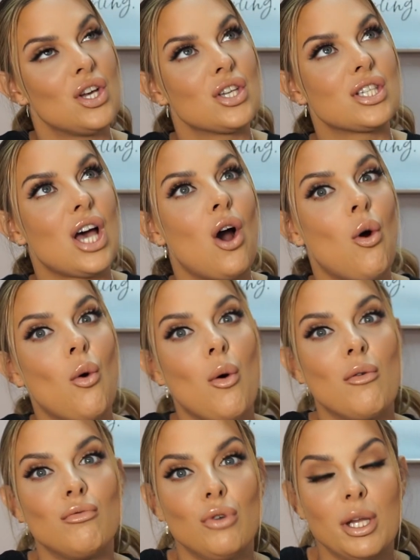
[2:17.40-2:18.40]

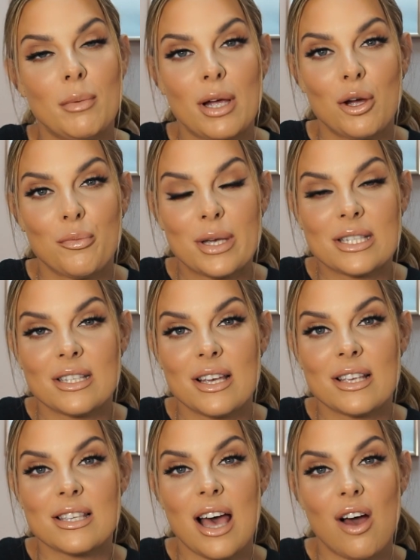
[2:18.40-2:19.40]
So running my own
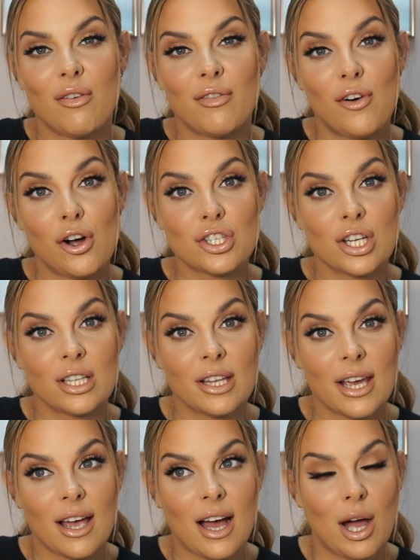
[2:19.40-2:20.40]
business,
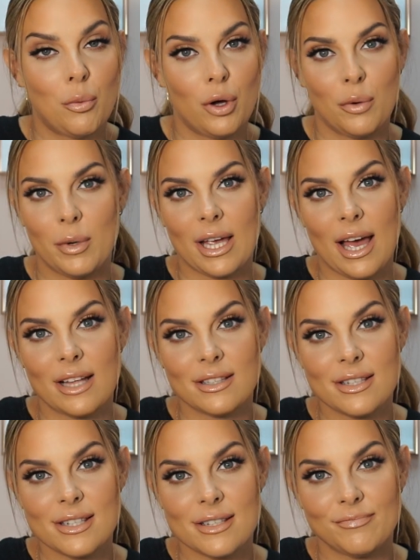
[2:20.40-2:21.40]
unfortunately, I work
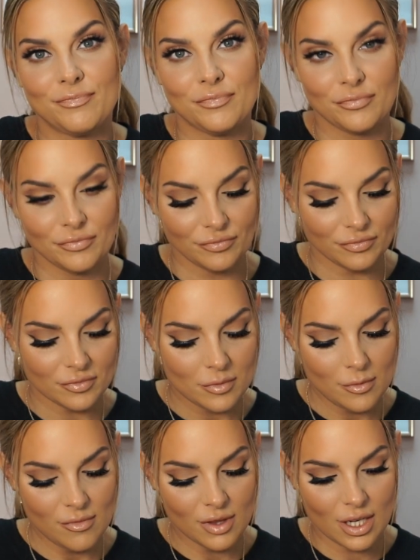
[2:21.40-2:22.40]
weekends.
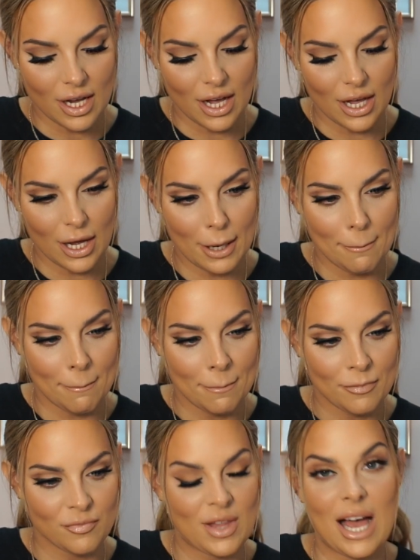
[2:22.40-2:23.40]
That
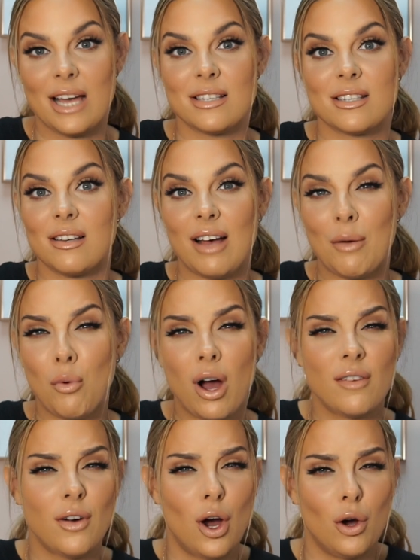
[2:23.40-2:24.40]
is
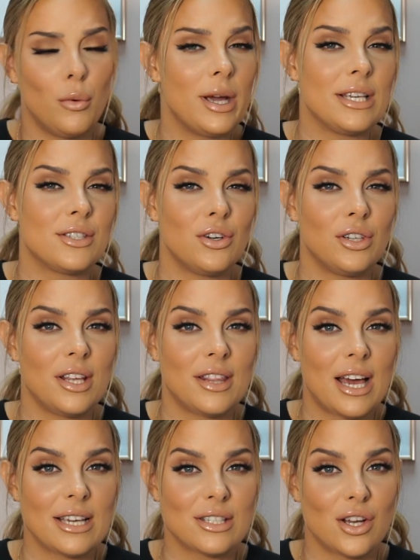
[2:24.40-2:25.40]
what I've always done,
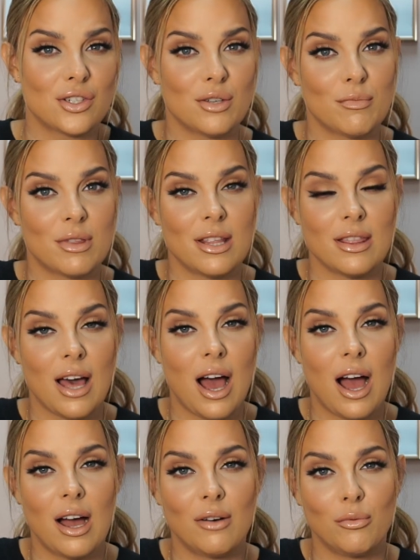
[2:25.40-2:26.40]
and that is not something
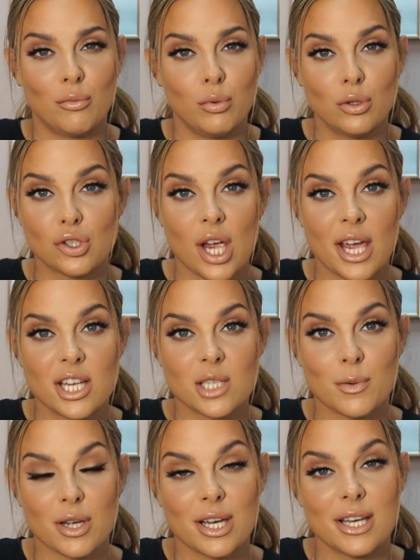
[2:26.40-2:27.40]
that will
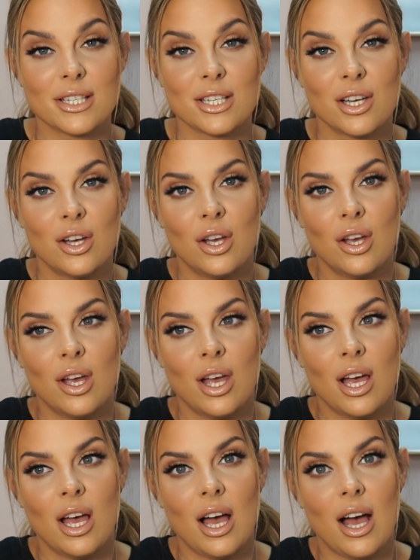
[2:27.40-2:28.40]
change, because
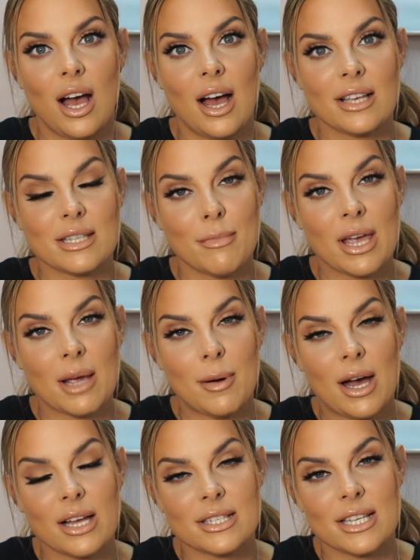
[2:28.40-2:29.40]
as a
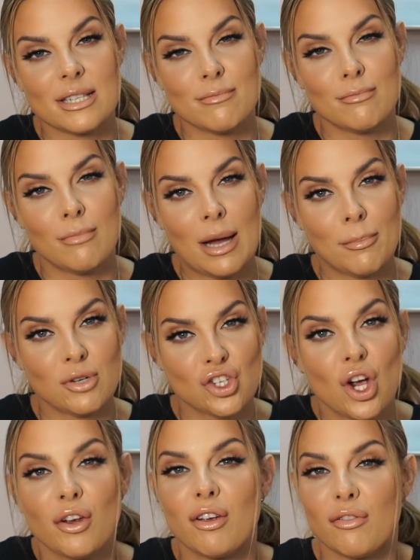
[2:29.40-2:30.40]
makeup artist, my
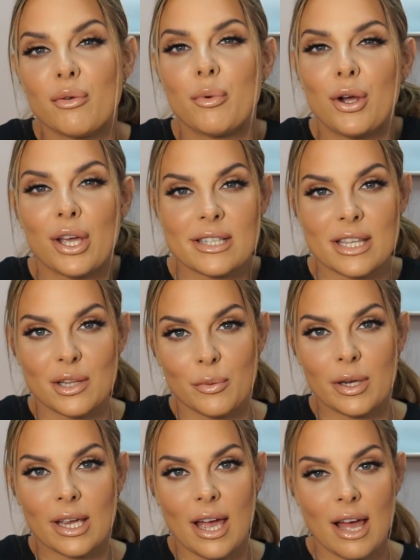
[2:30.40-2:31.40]
majority of the work is at the
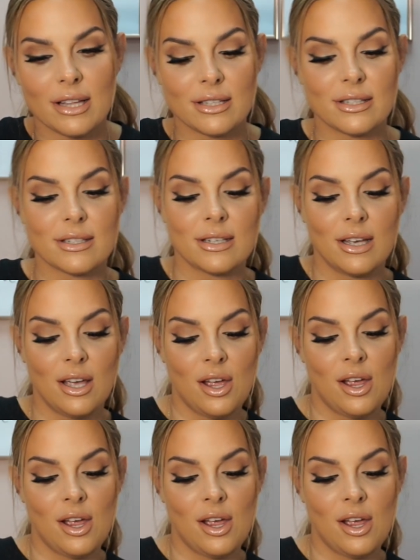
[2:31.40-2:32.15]
weekends.